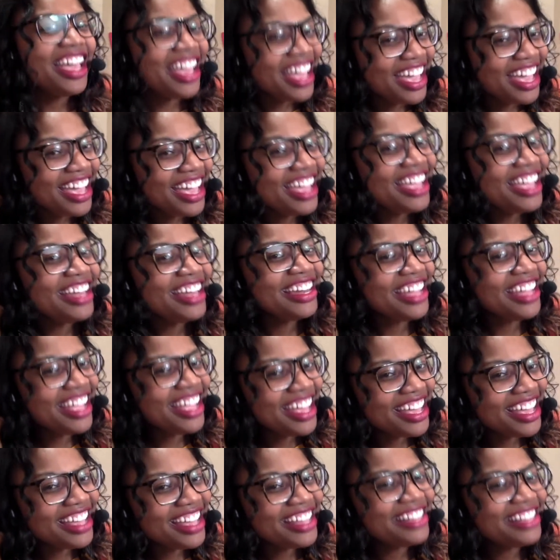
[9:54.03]
It
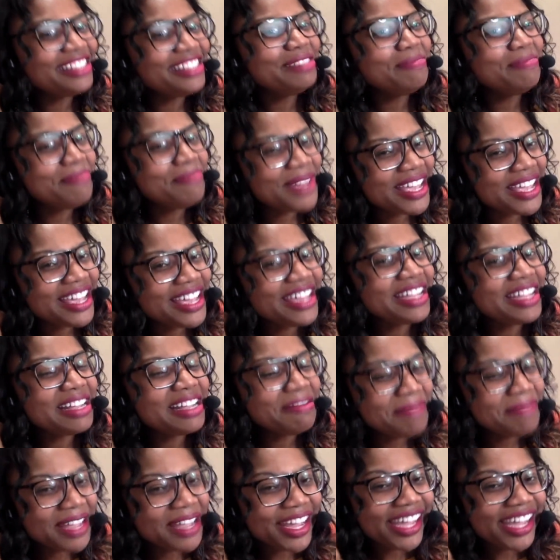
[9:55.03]
is big
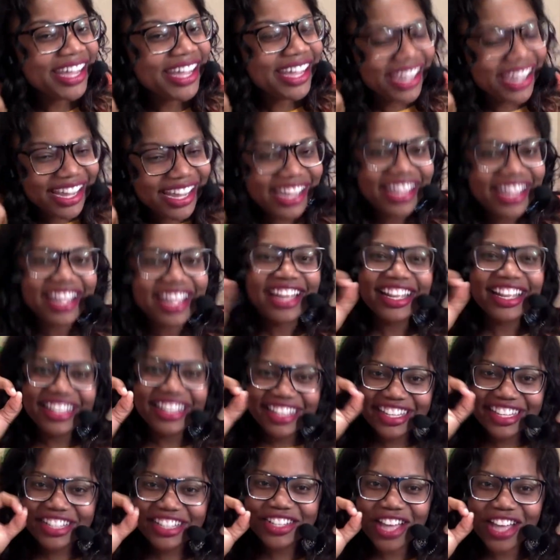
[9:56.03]
P.
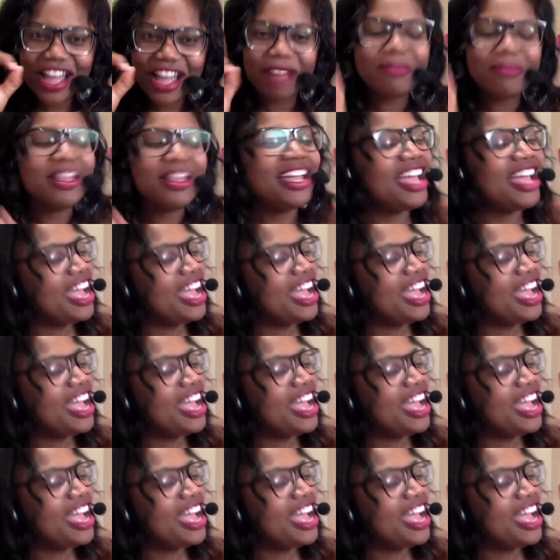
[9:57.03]
Good job.